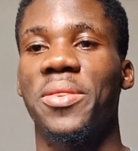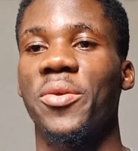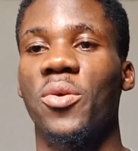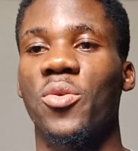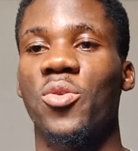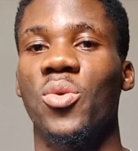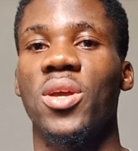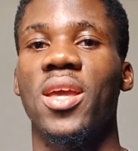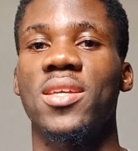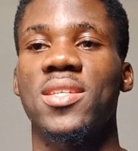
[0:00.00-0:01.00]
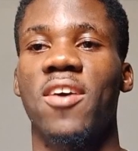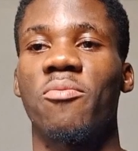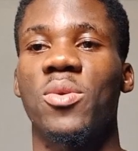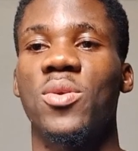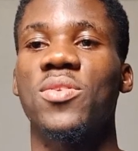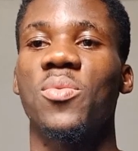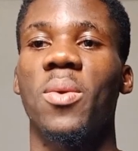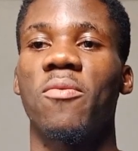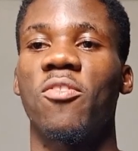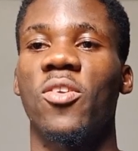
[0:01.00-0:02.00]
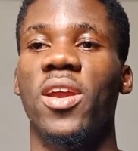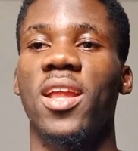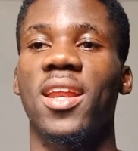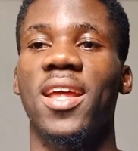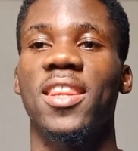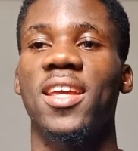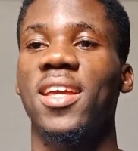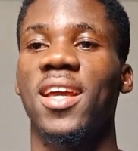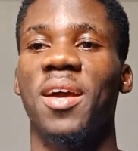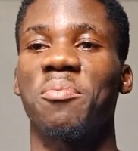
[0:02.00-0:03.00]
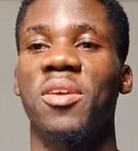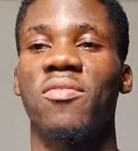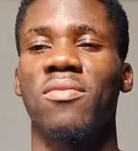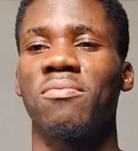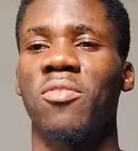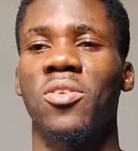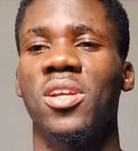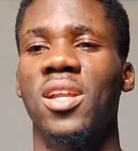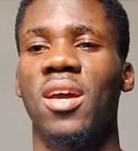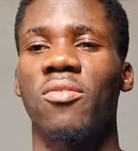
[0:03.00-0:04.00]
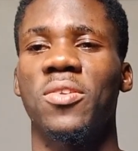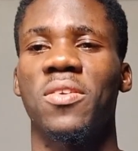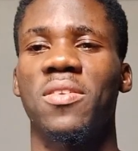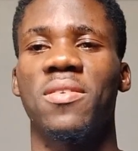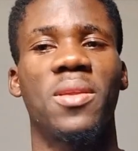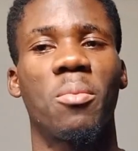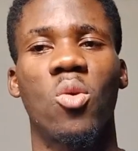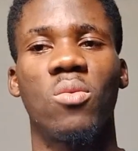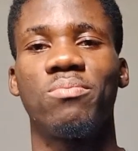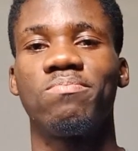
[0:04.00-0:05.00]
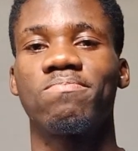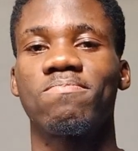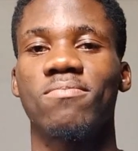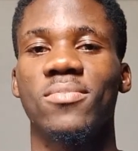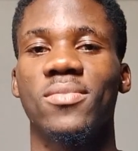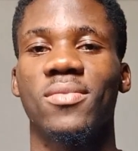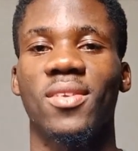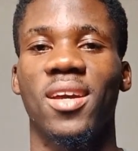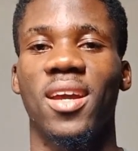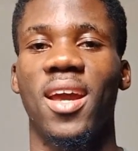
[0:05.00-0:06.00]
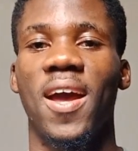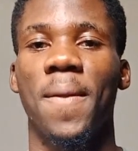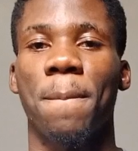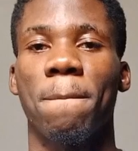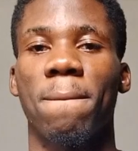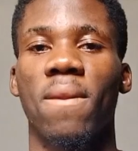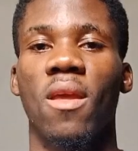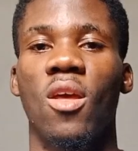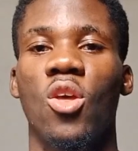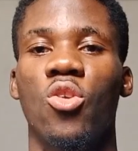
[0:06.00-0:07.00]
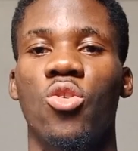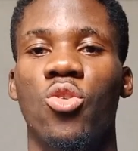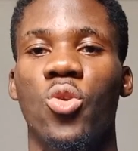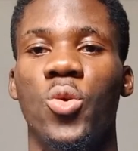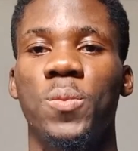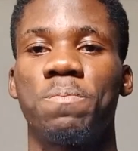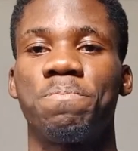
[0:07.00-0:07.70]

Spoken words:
3 or so years, I've been using Webflow, and I think I'm even falling in love with it the more. Yeah. So